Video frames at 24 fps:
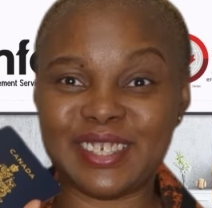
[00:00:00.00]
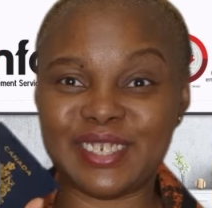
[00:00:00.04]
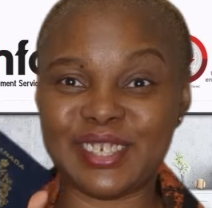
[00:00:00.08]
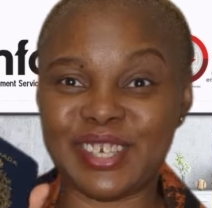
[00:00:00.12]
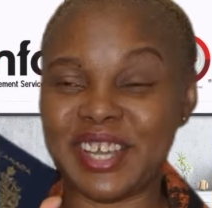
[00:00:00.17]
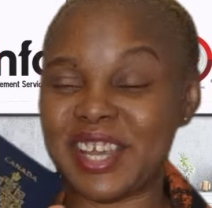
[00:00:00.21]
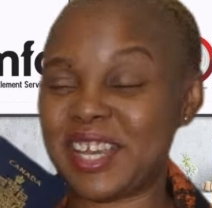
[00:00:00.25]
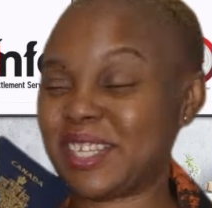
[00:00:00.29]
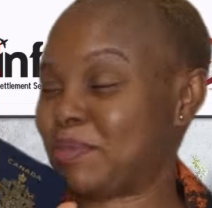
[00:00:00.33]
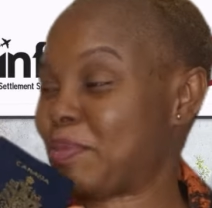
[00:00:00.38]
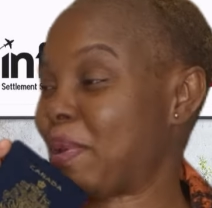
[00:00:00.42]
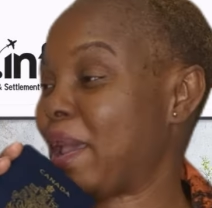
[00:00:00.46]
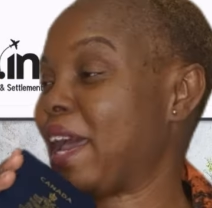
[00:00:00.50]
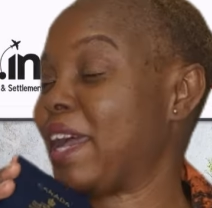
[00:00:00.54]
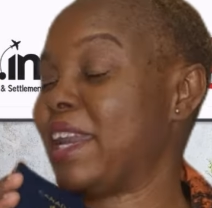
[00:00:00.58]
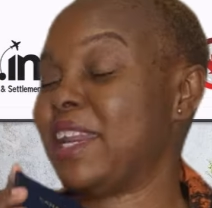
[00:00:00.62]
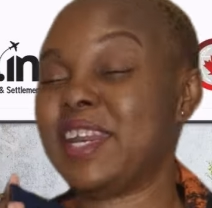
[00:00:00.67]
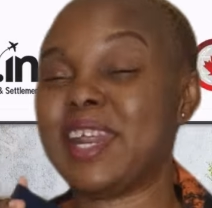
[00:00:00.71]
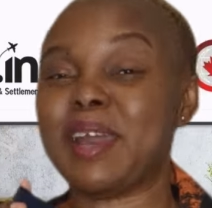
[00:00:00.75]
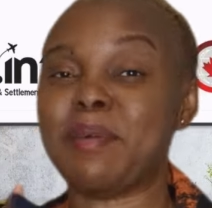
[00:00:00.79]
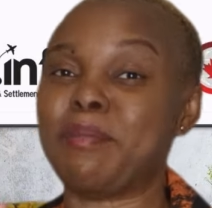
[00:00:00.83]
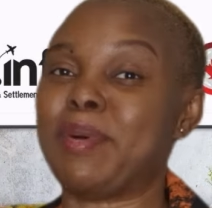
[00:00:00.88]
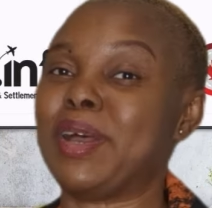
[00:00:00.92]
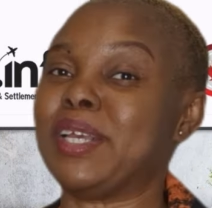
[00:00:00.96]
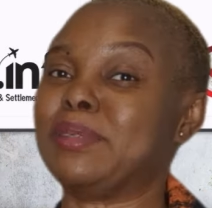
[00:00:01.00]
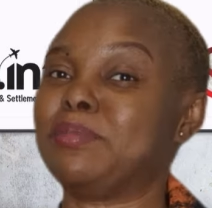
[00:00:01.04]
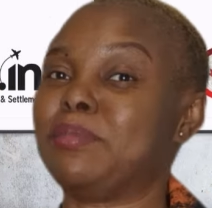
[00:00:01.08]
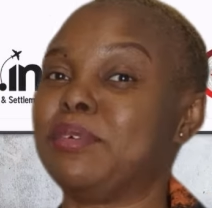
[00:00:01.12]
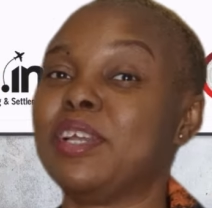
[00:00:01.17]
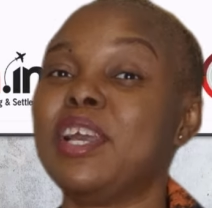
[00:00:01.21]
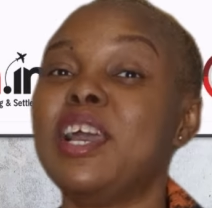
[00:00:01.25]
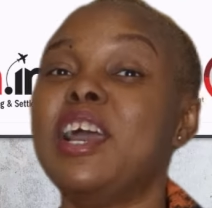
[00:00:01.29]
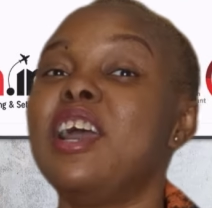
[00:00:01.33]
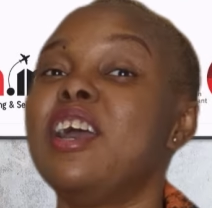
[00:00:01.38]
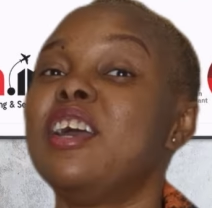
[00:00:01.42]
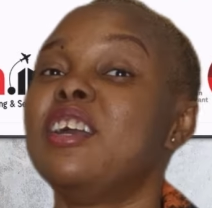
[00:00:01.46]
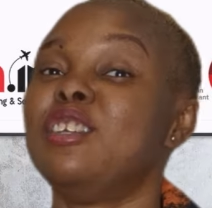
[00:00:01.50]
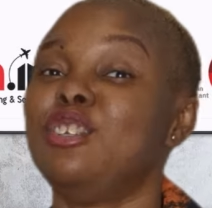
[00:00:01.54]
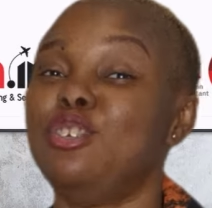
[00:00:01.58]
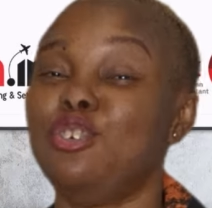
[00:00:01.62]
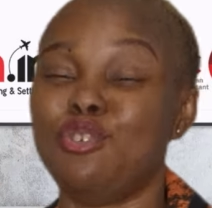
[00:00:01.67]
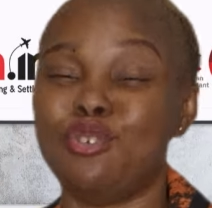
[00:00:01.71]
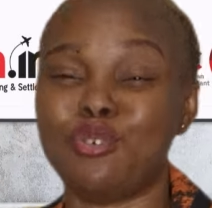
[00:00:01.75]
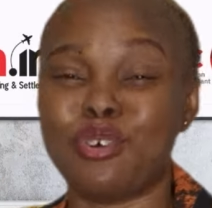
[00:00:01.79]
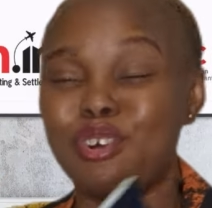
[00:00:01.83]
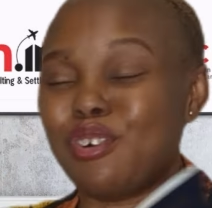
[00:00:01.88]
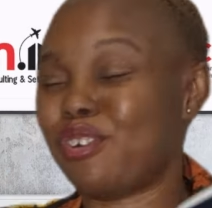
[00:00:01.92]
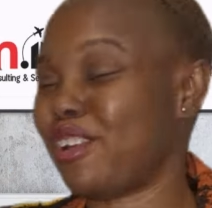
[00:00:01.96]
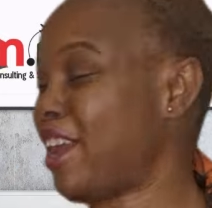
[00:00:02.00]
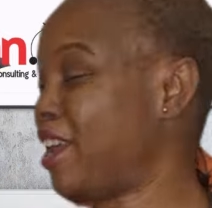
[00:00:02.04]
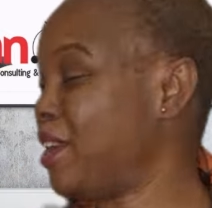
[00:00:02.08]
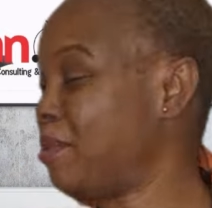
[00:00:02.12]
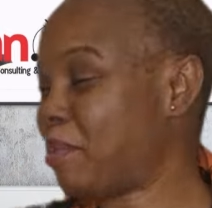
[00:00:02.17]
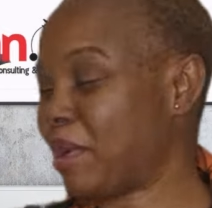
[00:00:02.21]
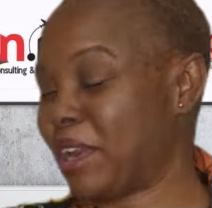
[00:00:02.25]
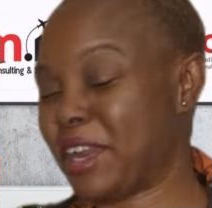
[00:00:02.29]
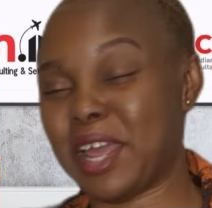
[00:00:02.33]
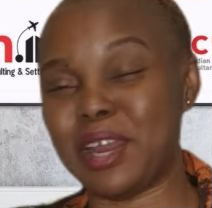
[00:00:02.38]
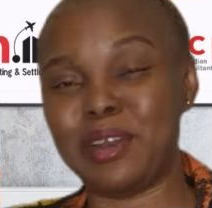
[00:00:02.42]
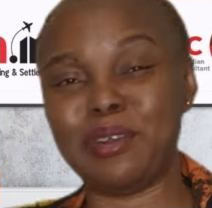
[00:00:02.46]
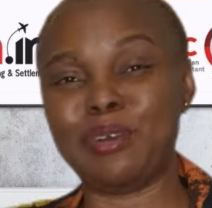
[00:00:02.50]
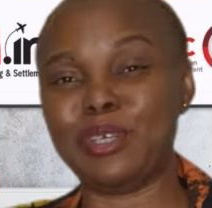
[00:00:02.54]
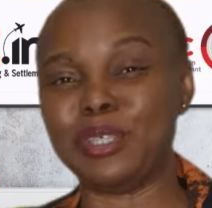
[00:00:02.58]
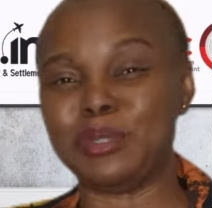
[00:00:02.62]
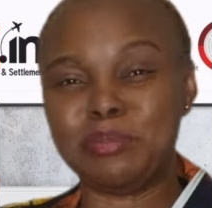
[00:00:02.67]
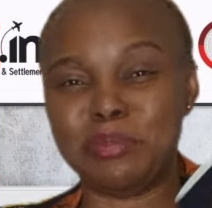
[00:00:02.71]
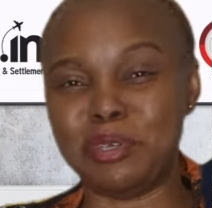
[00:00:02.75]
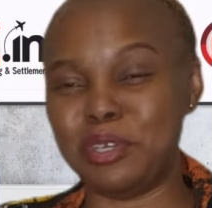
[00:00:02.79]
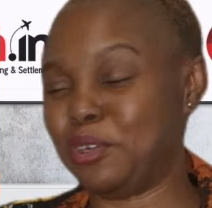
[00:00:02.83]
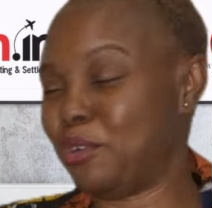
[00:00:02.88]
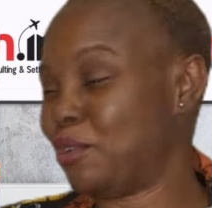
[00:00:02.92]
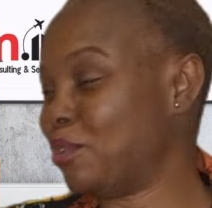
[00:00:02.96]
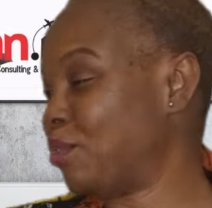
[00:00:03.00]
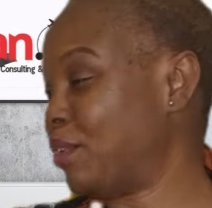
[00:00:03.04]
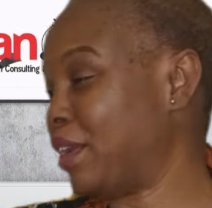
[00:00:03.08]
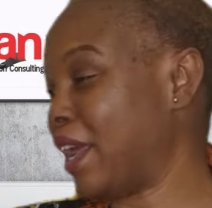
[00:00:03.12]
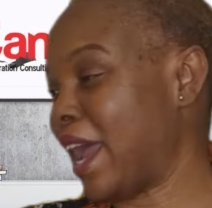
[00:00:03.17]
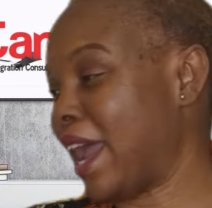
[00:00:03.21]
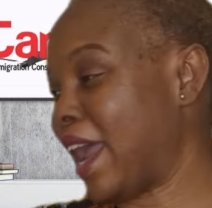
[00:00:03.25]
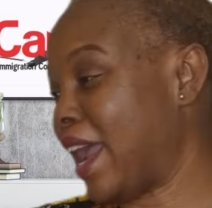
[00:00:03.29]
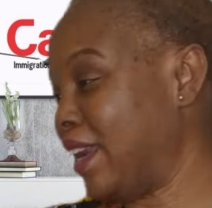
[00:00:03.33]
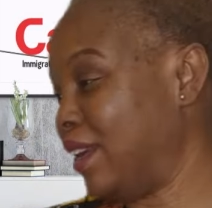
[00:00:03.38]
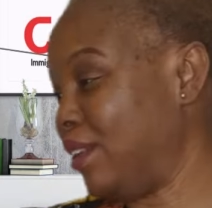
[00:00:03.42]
So here's my Canadian passport. You anybody that knows me know that I